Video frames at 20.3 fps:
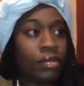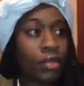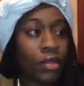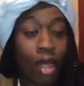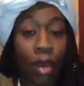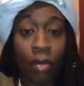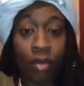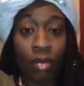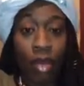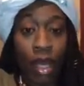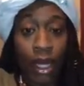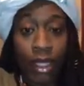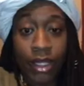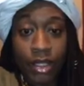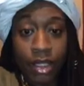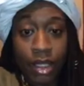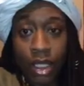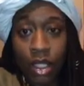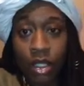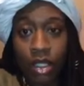I'm
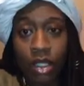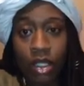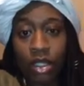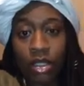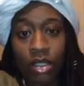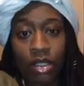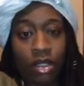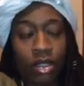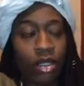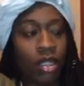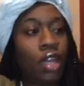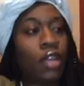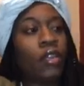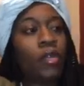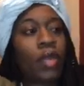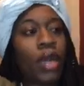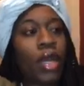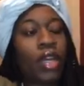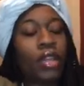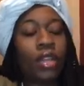Auntie or little sister.
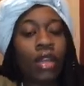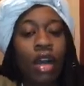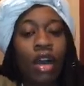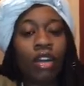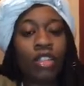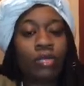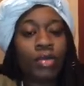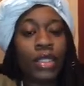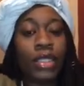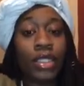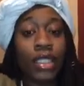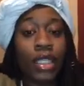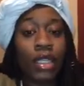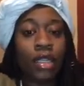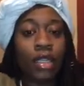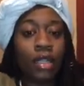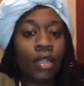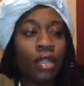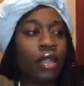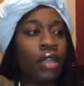Everybody that calls me
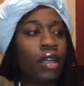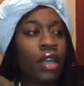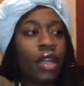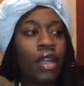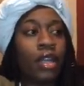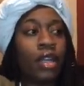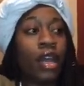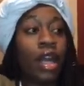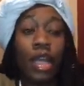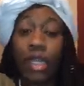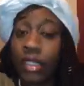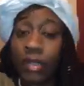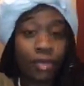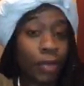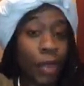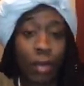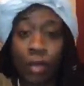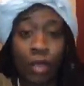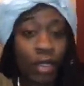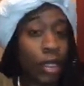T, and it's
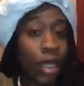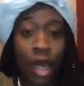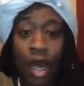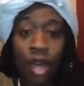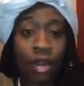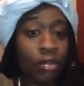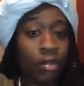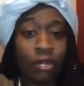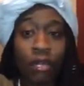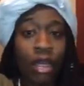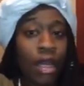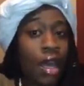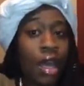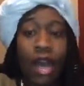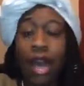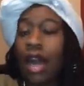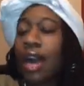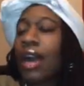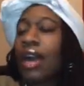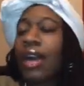people that I don't,
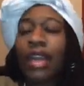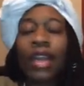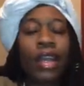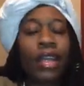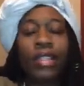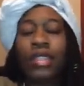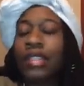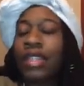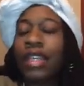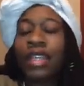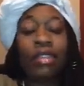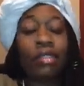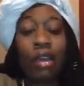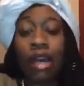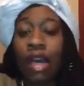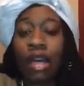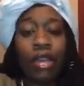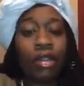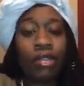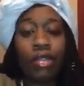I can't tell you how
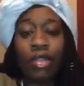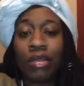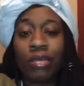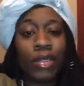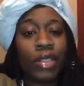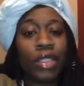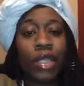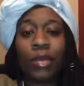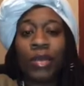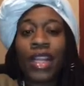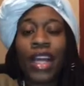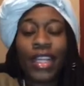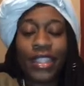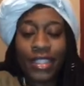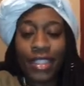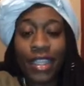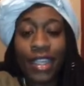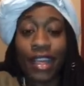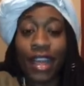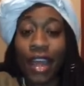I know them, but they be like
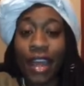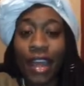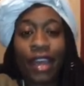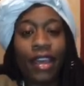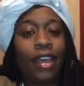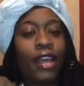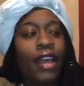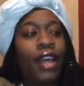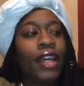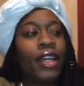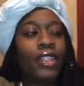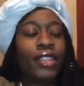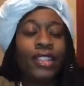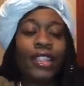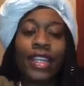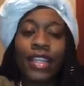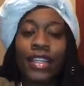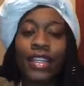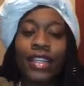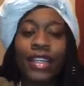T that
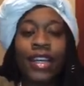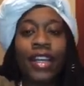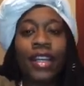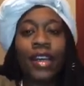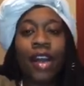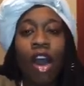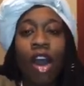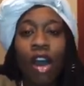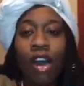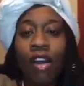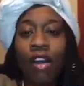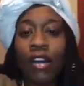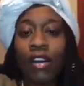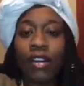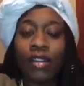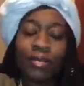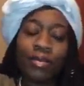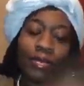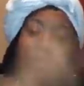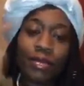T, um. Uh,
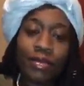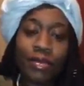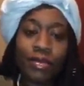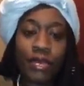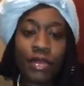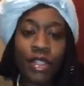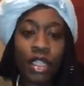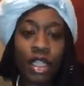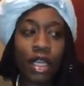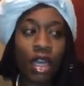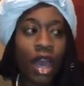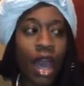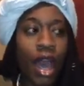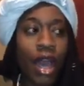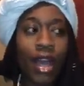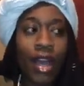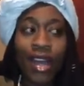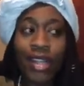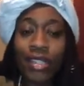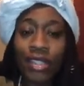
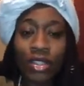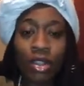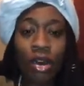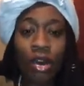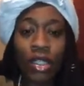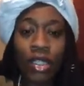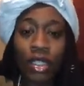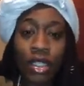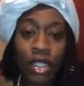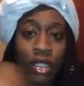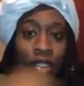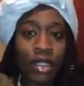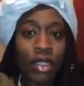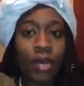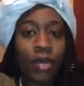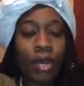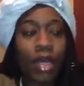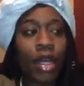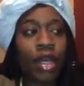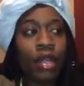how I start this, and i am
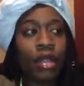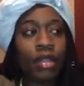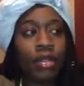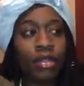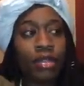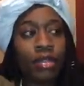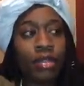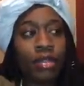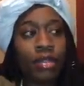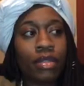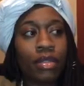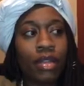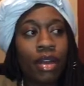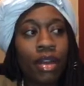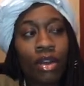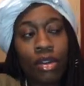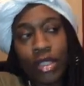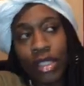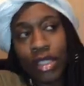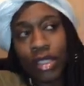be like,
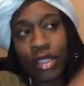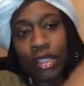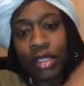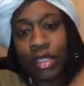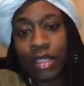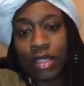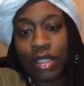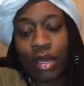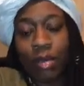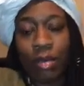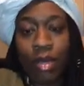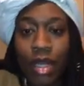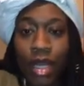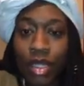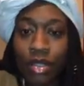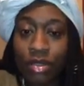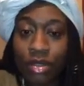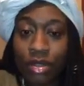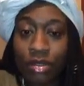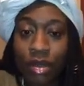oh, this is this. I'm a
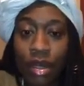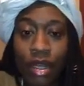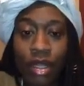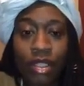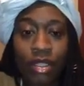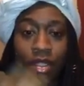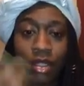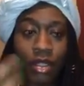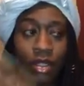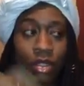natural strategist.